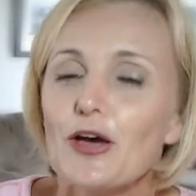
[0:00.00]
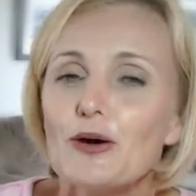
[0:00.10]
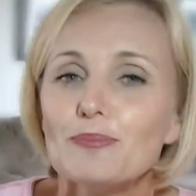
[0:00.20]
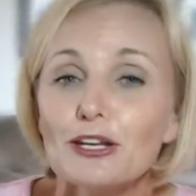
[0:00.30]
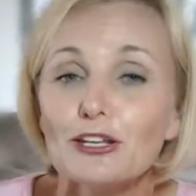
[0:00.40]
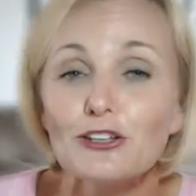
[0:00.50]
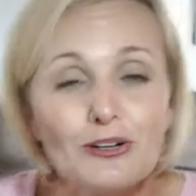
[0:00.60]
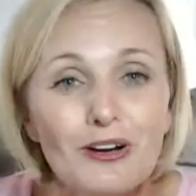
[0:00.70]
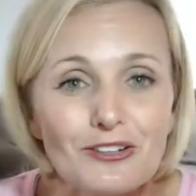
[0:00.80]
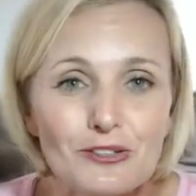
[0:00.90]
But you
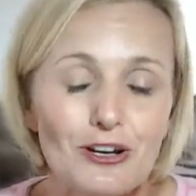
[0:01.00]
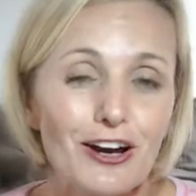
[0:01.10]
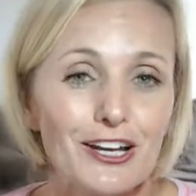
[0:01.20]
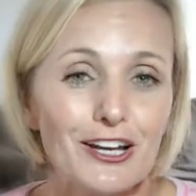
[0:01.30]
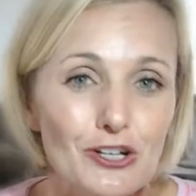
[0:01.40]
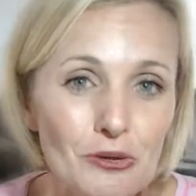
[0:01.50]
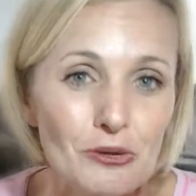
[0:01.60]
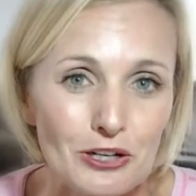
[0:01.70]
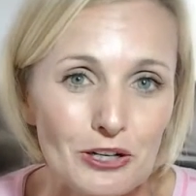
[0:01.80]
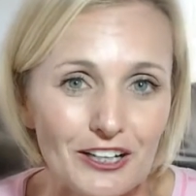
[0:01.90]
also talk in your
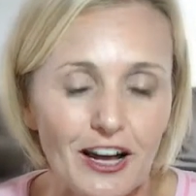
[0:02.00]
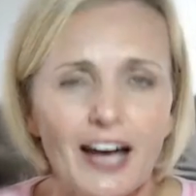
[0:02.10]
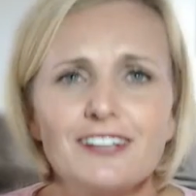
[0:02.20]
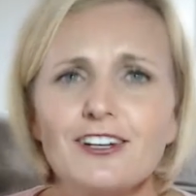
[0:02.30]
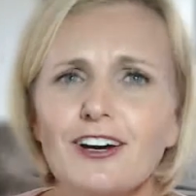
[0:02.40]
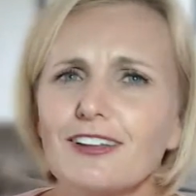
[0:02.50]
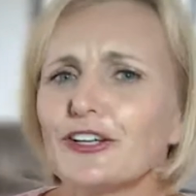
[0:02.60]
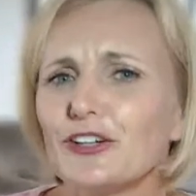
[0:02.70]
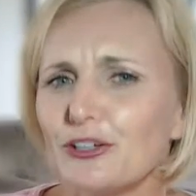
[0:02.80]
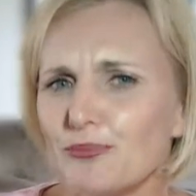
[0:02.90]
book, I talk a
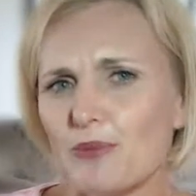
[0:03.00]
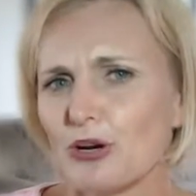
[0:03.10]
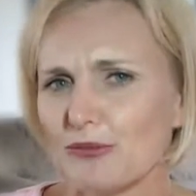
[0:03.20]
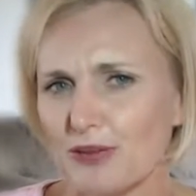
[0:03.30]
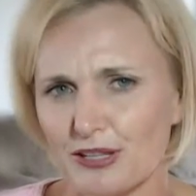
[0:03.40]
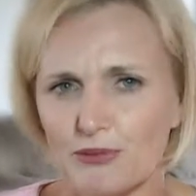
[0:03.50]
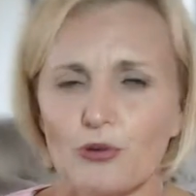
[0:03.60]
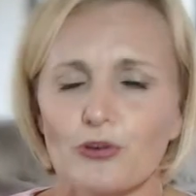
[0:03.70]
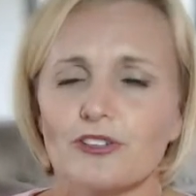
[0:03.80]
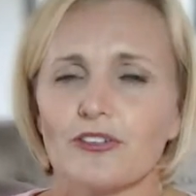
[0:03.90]
little in my book about the
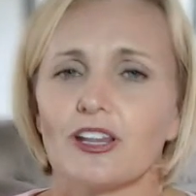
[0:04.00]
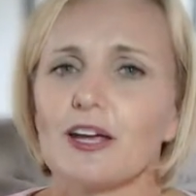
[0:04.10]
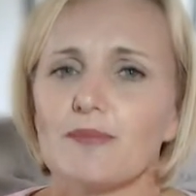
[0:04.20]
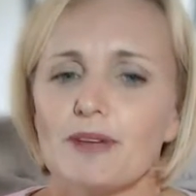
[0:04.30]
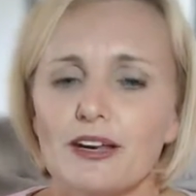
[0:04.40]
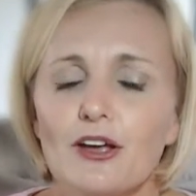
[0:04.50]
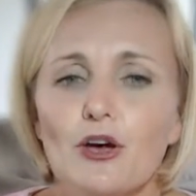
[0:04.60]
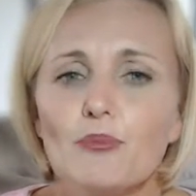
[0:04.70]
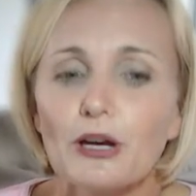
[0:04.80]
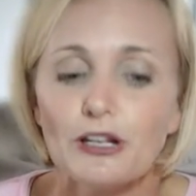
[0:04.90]
importance of alignment,
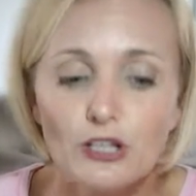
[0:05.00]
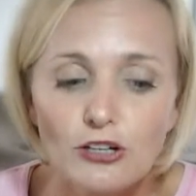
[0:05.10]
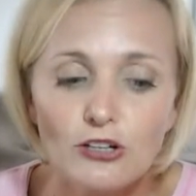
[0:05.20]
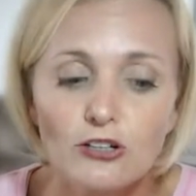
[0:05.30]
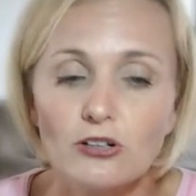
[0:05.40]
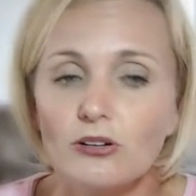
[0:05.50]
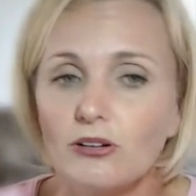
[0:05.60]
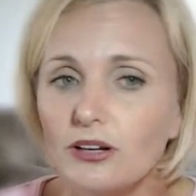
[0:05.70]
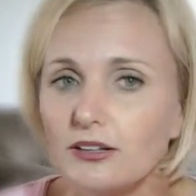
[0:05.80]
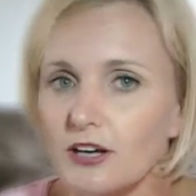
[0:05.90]
but you
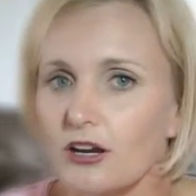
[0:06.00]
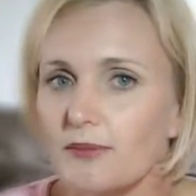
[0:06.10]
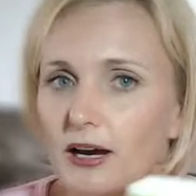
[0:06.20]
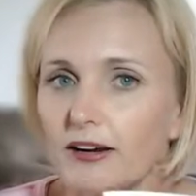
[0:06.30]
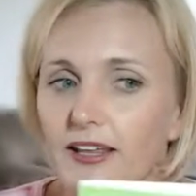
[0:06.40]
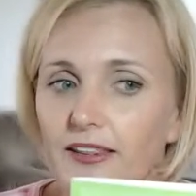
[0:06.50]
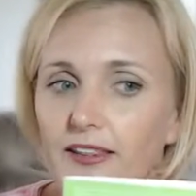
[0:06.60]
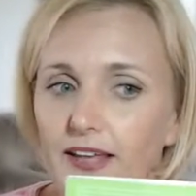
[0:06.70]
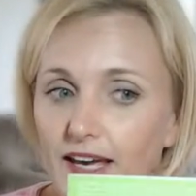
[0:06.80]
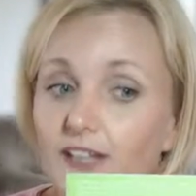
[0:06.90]
talk about in
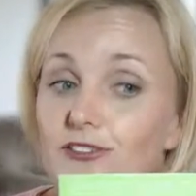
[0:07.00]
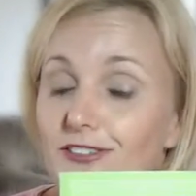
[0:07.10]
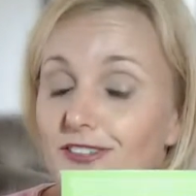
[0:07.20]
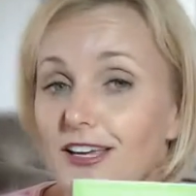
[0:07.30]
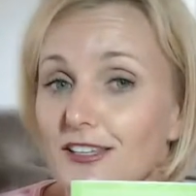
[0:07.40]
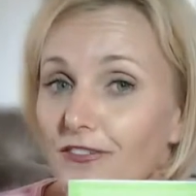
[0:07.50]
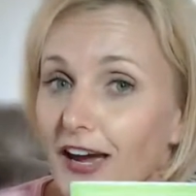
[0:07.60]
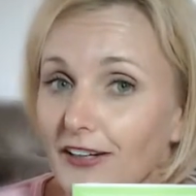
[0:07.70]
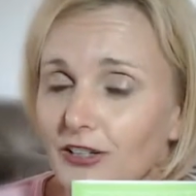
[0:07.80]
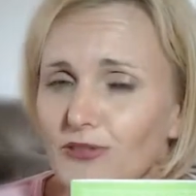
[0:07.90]
the exercise
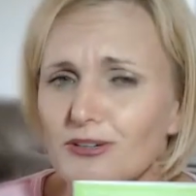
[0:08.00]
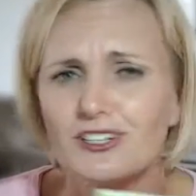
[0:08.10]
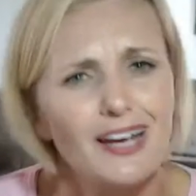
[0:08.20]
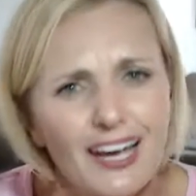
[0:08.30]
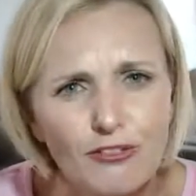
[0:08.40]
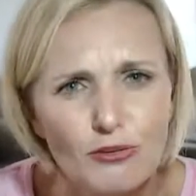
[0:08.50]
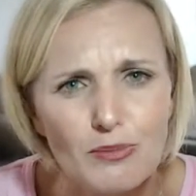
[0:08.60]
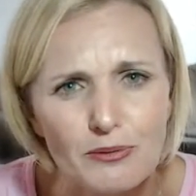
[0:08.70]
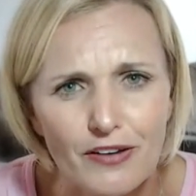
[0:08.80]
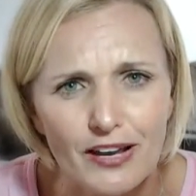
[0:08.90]
factor, which I can't remember
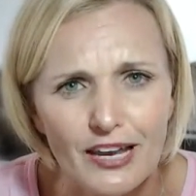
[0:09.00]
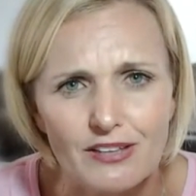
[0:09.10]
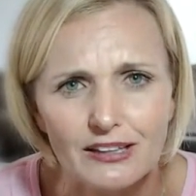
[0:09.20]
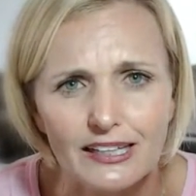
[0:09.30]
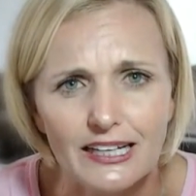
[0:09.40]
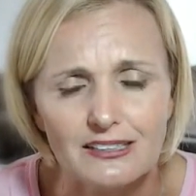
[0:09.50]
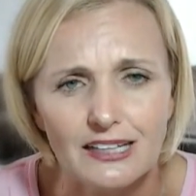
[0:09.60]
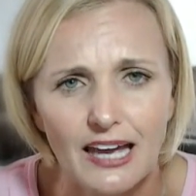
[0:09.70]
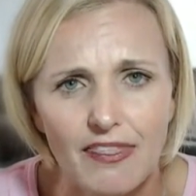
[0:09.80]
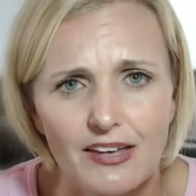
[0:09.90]
if I gave the link to
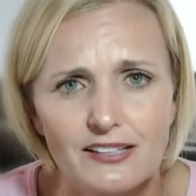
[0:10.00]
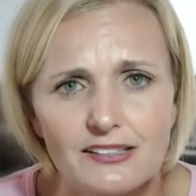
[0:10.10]
get this.